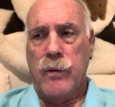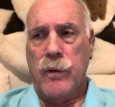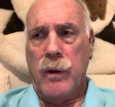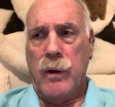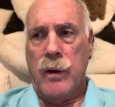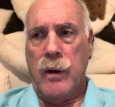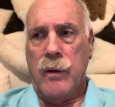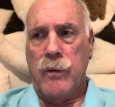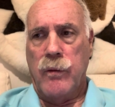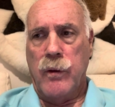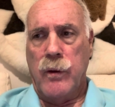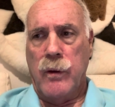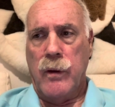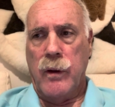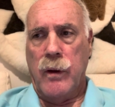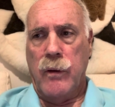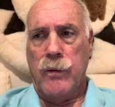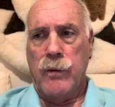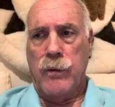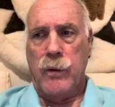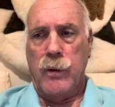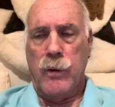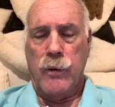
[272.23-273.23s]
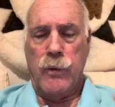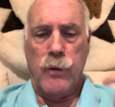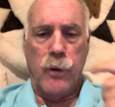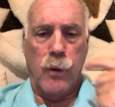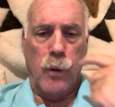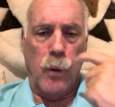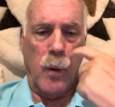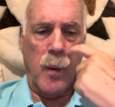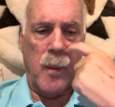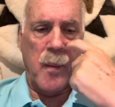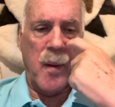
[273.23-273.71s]
if you
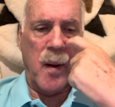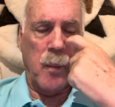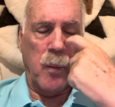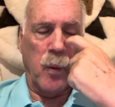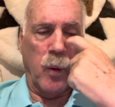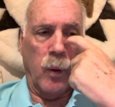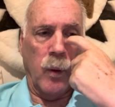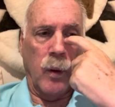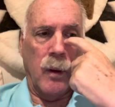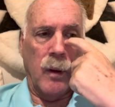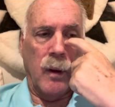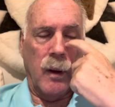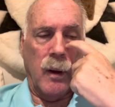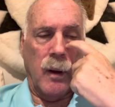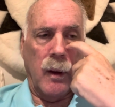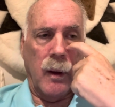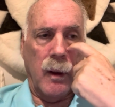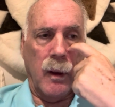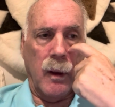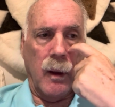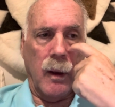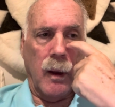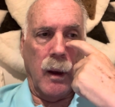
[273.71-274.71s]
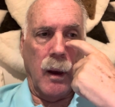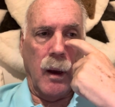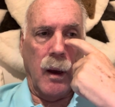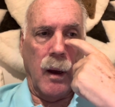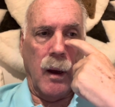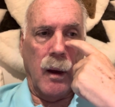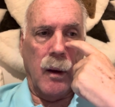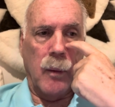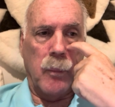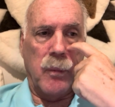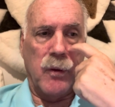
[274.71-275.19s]
remember,
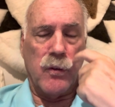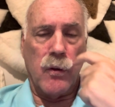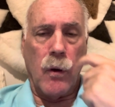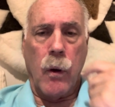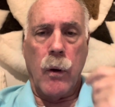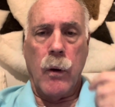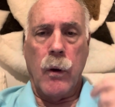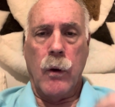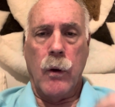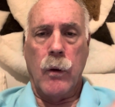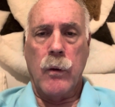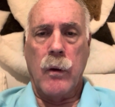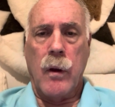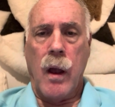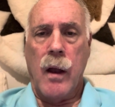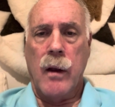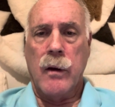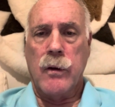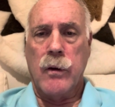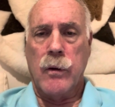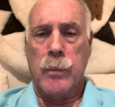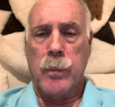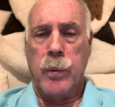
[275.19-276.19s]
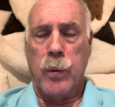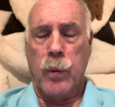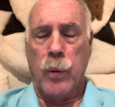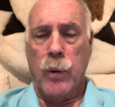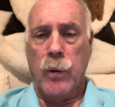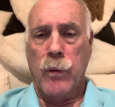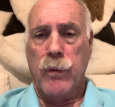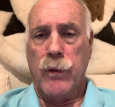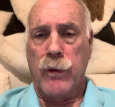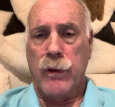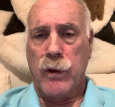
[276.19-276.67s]
Pizarro conquered
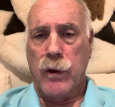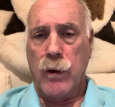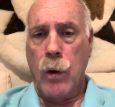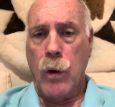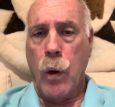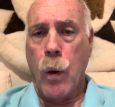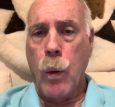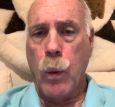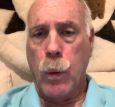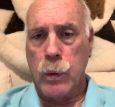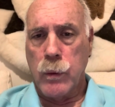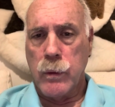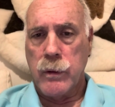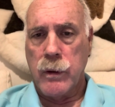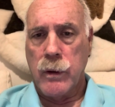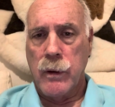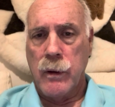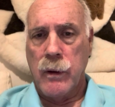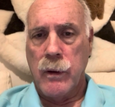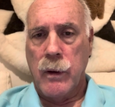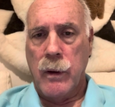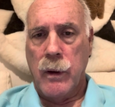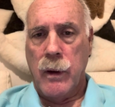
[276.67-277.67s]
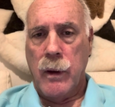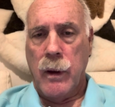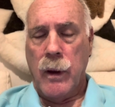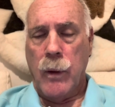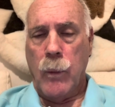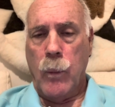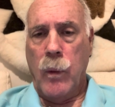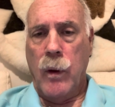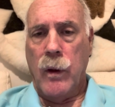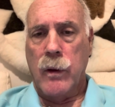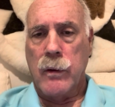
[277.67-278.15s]
Peru for the gold.
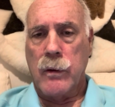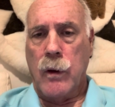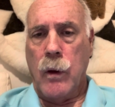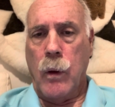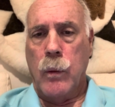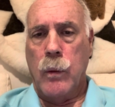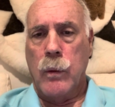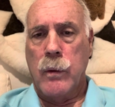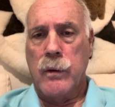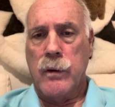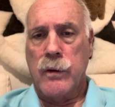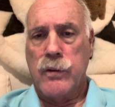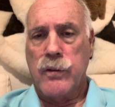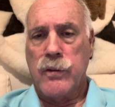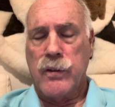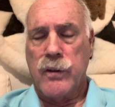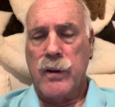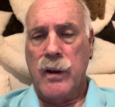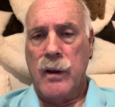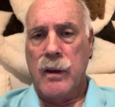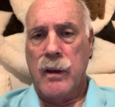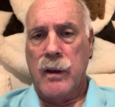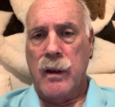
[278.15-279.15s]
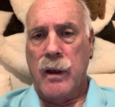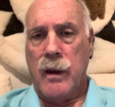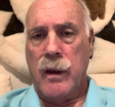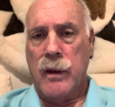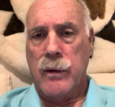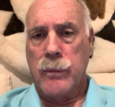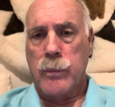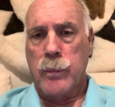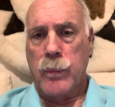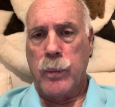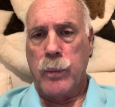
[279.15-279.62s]
Well, gold is
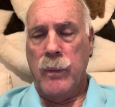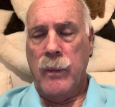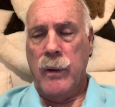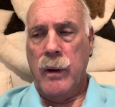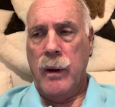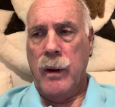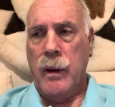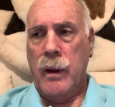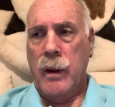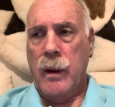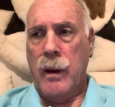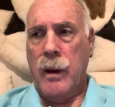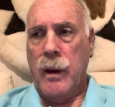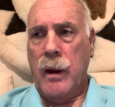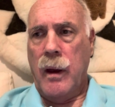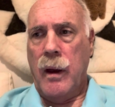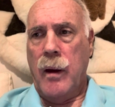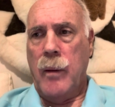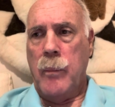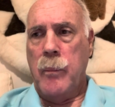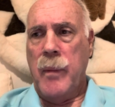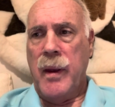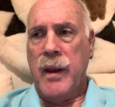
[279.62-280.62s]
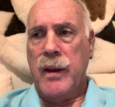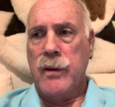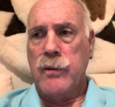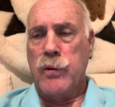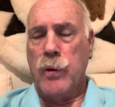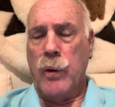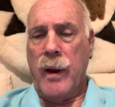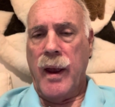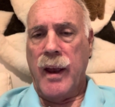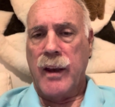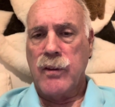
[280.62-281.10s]
still a
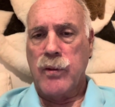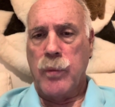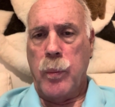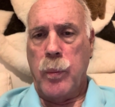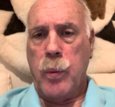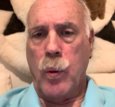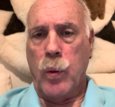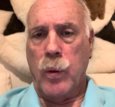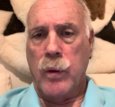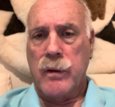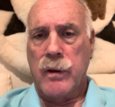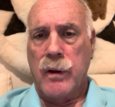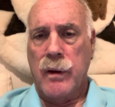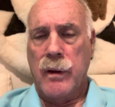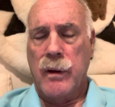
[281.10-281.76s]
major export